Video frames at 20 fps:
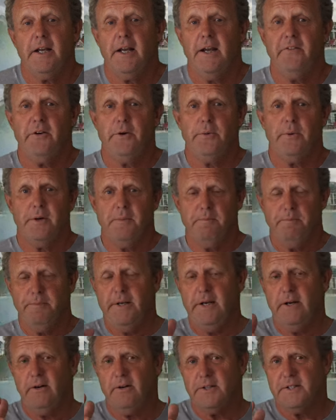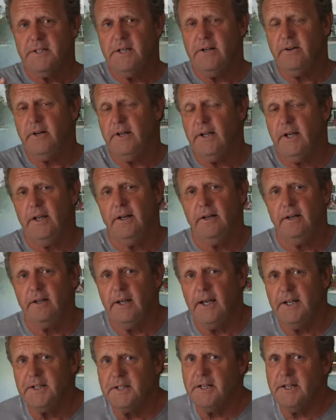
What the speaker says: G'day everyone, Piros here again,